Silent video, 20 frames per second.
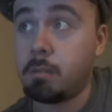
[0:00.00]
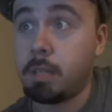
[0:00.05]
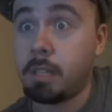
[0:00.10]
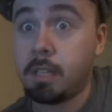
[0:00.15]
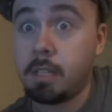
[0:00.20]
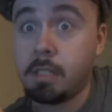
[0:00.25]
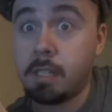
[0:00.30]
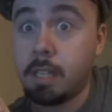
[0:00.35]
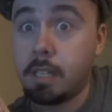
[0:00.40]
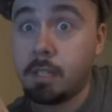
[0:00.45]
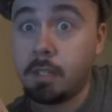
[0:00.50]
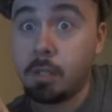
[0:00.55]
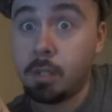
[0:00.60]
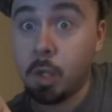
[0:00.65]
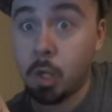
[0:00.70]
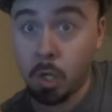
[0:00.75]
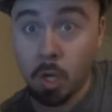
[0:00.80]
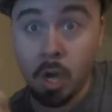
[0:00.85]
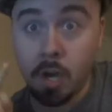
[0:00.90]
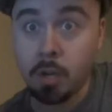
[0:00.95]
because I
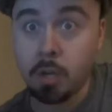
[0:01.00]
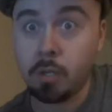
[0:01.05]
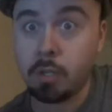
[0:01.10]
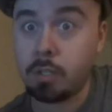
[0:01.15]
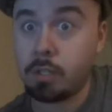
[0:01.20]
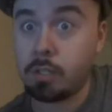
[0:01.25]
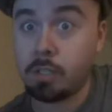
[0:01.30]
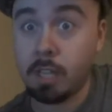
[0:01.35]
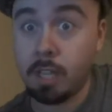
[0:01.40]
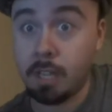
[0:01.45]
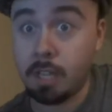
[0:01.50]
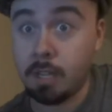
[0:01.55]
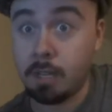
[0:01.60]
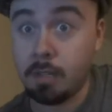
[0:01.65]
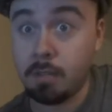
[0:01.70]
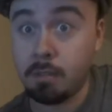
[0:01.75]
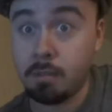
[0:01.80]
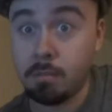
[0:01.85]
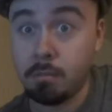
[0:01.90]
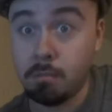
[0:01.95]
could not
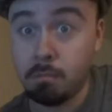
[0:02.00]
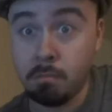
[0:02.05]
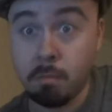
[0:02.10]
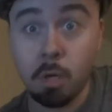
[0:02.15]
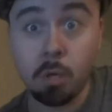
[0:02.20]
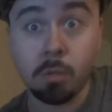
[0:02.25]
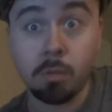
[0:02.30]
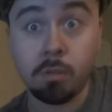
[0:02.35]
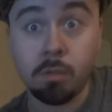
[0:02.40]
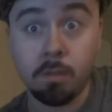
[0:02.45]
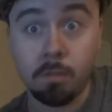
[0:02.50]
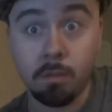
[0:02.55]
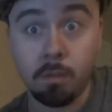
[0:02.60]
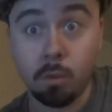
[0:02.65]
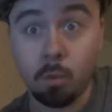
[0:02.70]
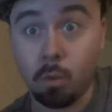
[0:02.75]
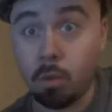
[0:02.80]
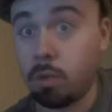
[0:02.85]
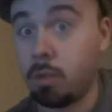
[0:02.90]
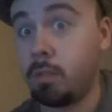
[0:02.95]
understand most of the
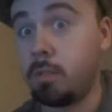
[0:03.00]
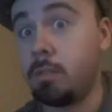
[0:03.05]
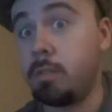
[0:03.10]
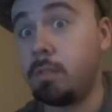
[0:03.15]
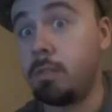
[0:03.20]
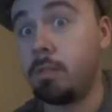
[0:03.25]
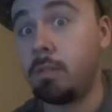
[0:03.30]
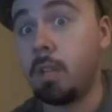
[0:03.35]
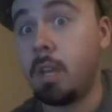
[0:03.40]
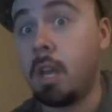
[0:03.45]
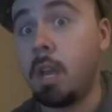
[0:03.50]
words.